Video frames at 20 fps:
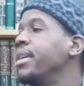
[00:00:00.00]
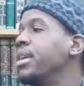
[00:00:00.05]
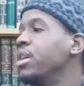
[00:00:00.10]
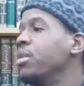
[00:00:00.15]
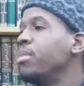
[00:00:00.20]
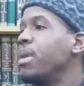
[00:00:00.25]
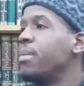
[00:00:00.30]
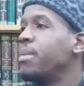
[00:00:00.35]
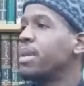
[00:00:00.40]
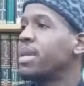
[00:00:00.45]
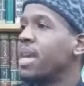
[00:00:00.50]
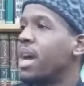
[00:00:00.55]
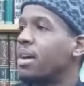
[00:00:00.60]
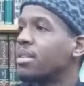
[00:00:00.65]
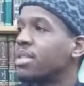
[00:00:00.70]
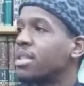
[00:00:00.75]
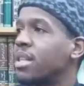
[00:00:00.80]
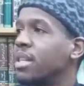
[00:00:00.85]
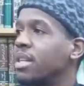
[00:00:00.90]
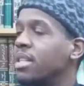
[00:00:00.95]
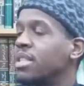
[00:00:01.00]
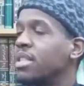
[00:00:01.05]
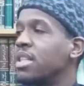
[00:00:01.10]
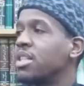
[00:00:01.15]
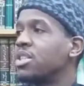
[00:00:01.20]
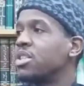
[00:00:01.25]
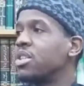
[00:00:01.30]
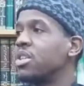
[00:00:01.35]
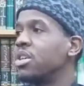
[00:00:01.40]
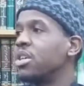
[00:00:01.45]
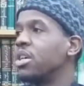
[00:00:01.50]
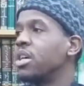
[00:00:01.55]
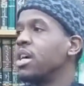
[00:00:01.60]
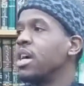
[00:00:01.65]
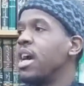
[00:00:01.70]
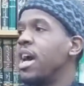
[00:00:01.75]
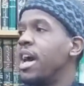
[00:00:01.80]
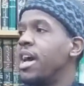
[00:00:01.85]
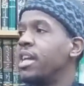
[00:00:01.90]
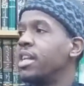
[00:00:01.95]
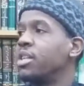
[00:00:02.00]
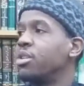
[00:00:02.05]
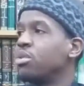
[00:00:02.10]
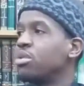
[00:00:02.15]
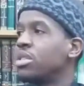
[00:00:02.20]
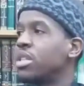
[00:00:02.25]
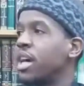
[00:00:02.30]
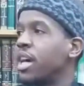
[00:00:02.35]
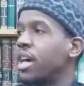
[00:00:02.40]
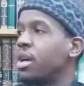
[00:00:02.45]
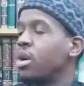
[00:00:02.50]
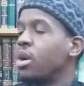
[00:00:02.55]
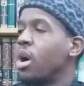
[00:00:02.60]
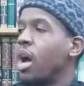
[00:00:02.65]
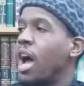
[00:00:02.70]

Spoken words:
You may be counseling a sister, and you say,